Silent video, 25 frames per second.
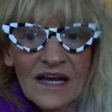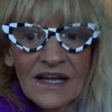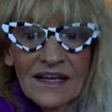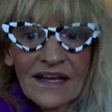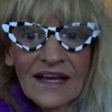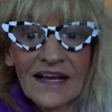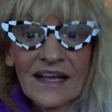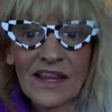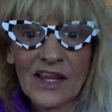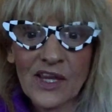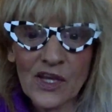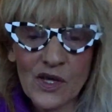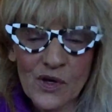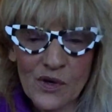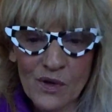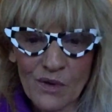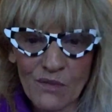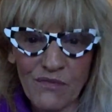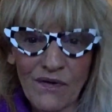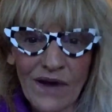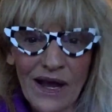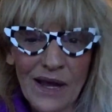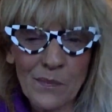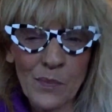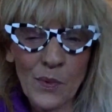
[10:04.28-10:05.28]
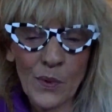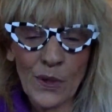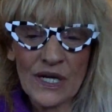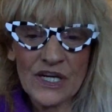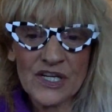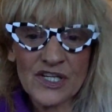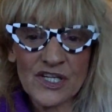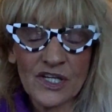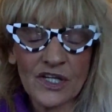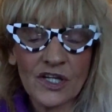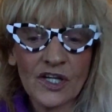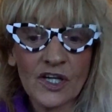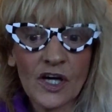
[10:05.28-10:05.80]
that new
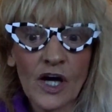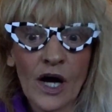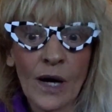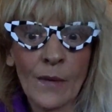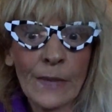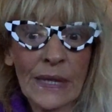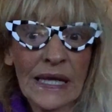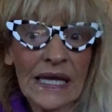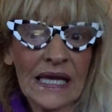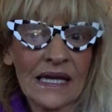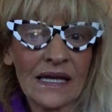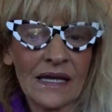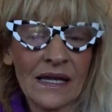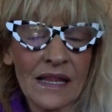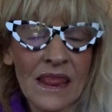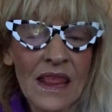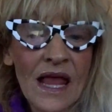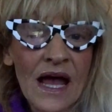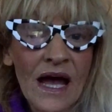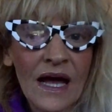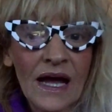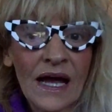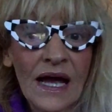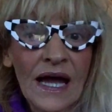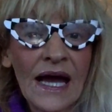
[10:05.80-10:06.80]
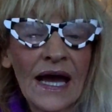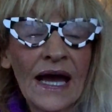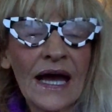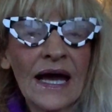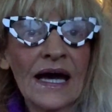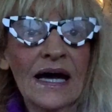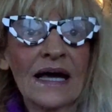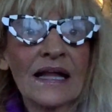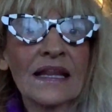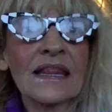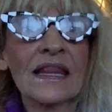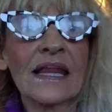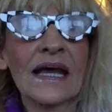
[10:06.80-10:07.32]
vibration coming in,
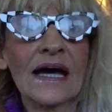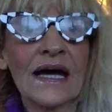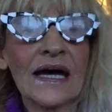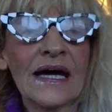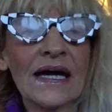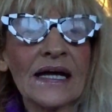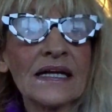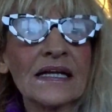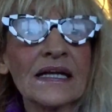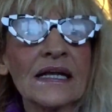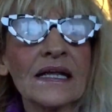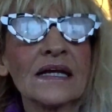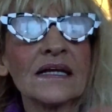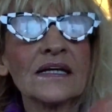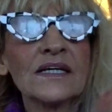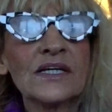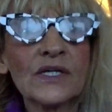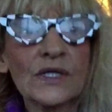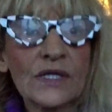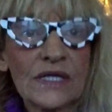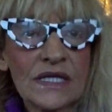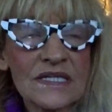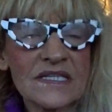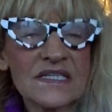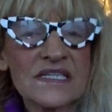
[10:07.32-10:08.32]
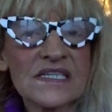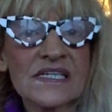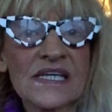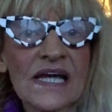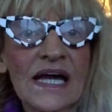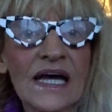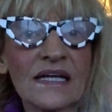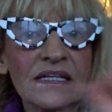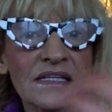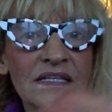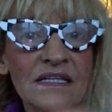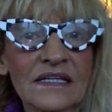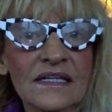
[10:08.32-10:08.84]
and then you can
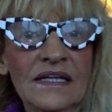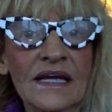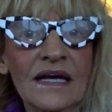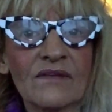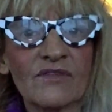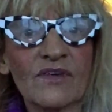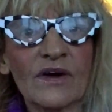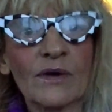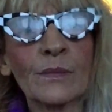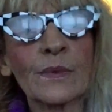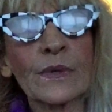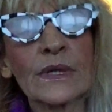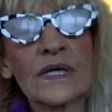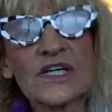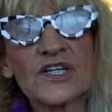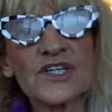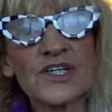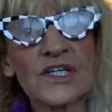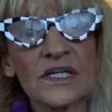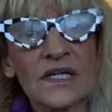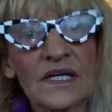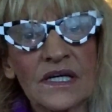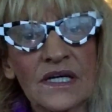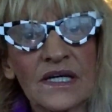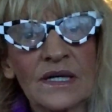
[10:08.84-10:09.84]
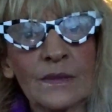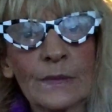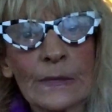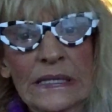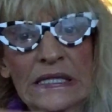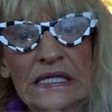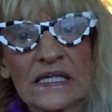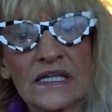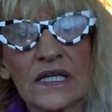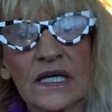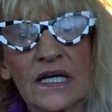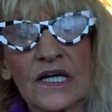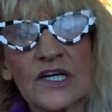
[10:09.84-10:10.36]
set that vibration in a
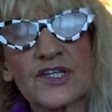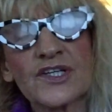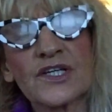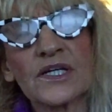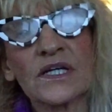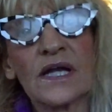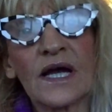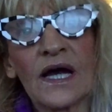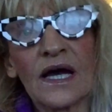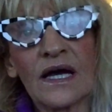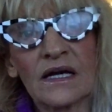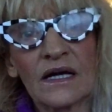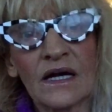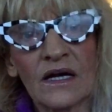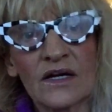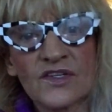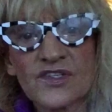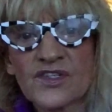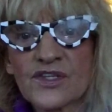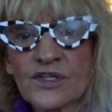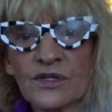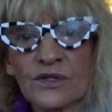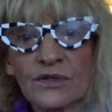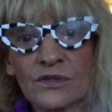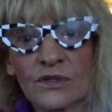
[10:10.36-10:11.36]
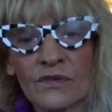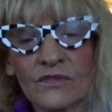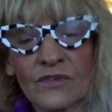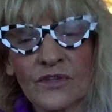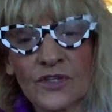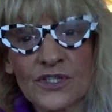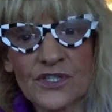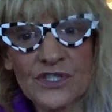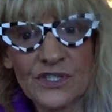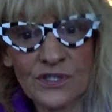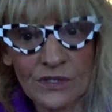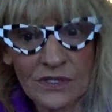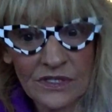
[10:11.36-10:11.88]
meditation and ask the
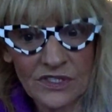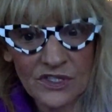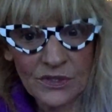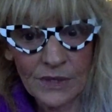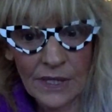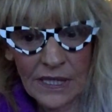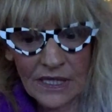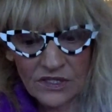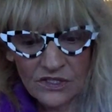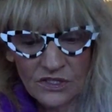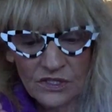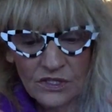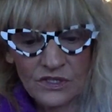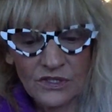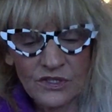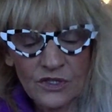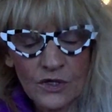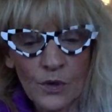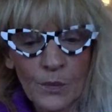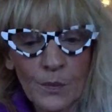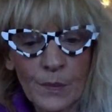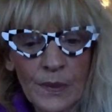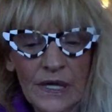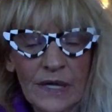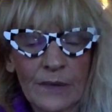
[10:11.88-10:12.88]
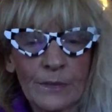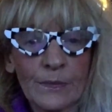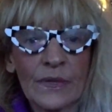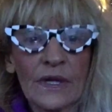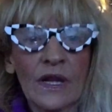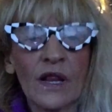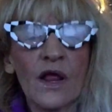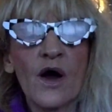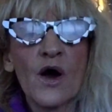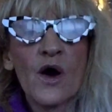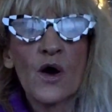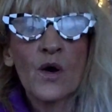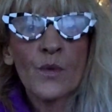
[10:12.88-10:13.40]
universe to attract new
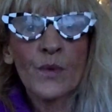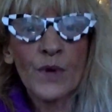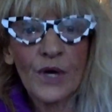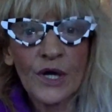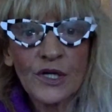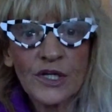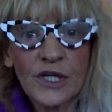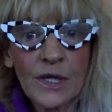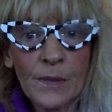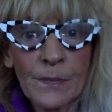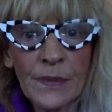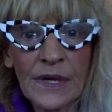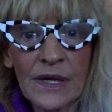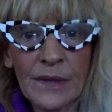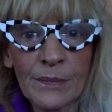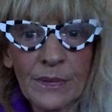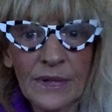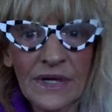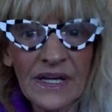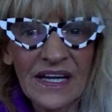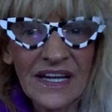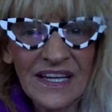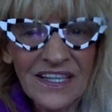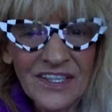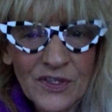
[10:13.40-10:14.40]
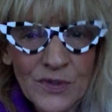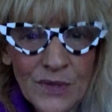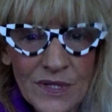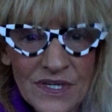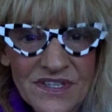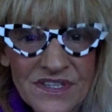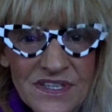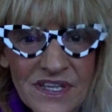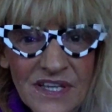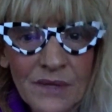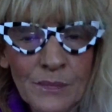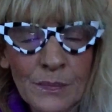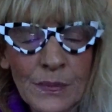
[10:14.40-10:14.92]
people, worthy people,
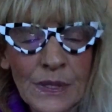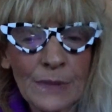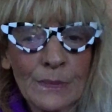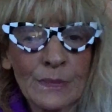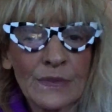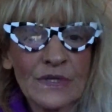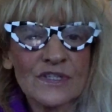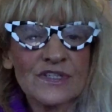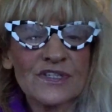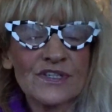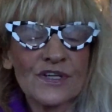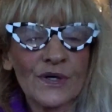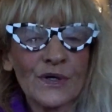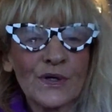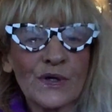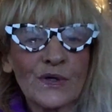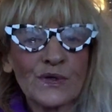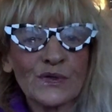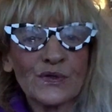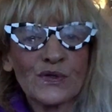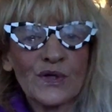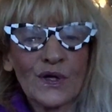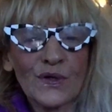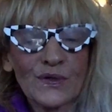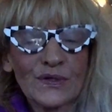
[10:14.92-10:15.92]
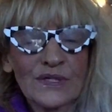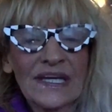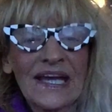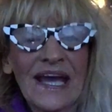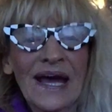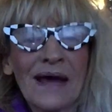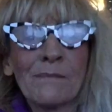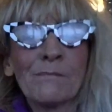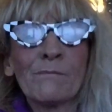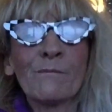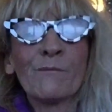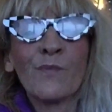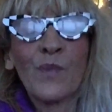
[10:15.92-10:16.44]
interesting people, so you don't
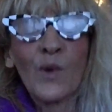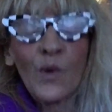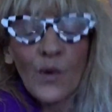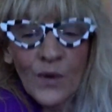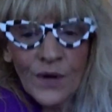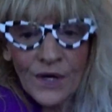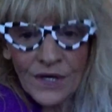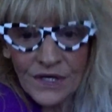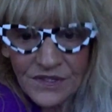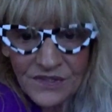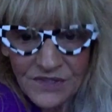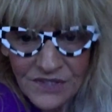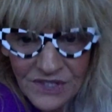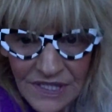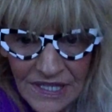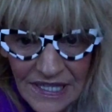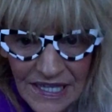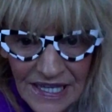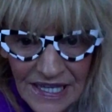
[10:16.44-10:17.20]
get bored